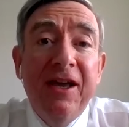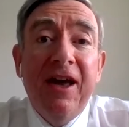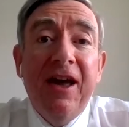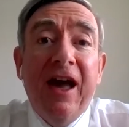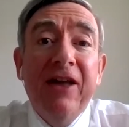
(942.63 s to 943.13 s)

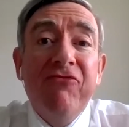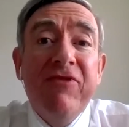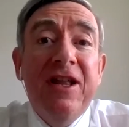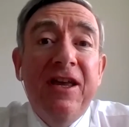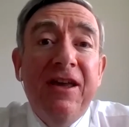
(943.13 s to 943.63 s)
and
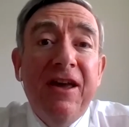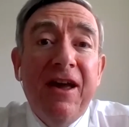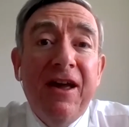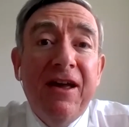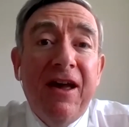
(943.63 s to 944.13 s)
really,
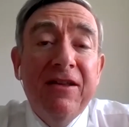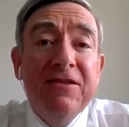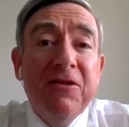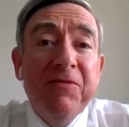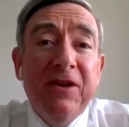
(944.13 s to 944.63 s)
and it's
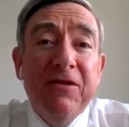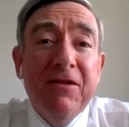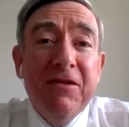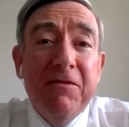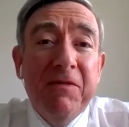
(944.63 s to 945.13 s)
something
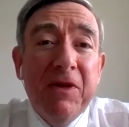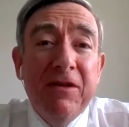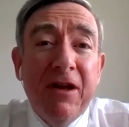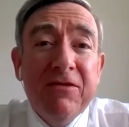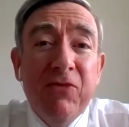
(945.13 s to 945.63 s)

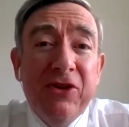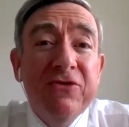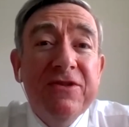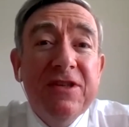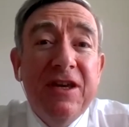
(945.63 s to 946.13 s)
we
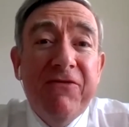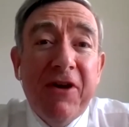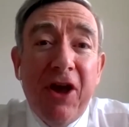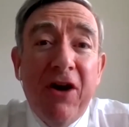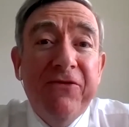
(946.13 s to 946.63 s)
don't see
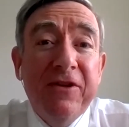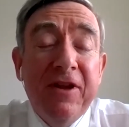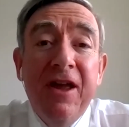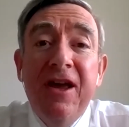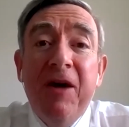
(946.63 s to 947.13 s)
very often,
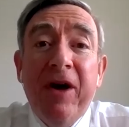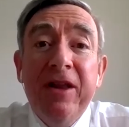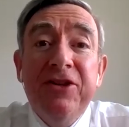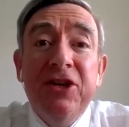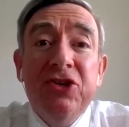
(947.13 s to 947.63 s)
a
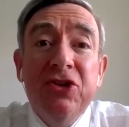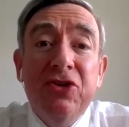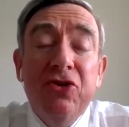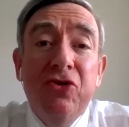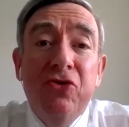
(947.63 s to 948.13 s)
politician
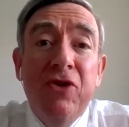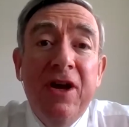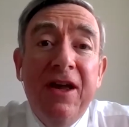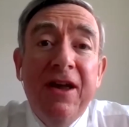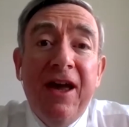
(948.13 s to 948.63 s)
who
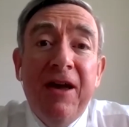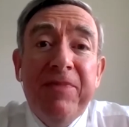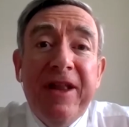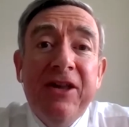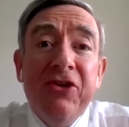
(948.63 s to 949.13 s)

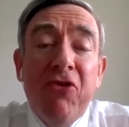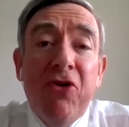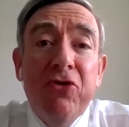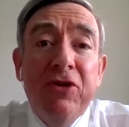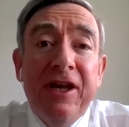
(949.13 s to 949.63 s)
played a
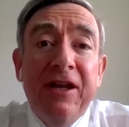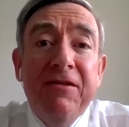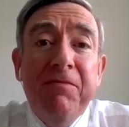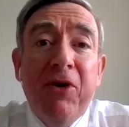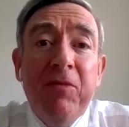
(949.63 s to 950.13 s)
role
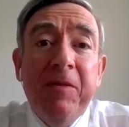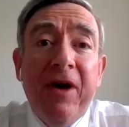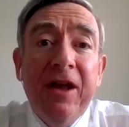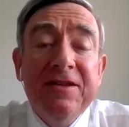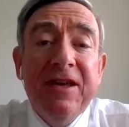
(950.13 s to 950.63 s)
in public
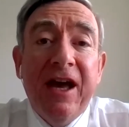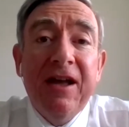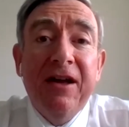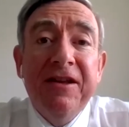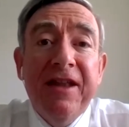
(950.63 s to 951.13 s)
policy
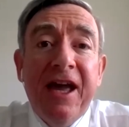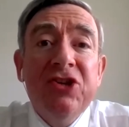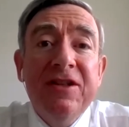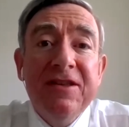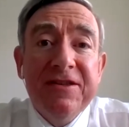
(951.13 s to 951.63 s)
on a
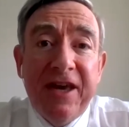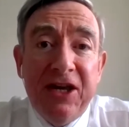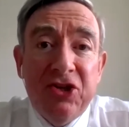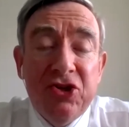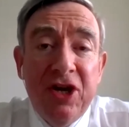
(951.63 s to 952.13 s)
national
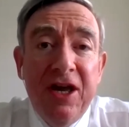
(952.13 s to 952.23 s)
stage,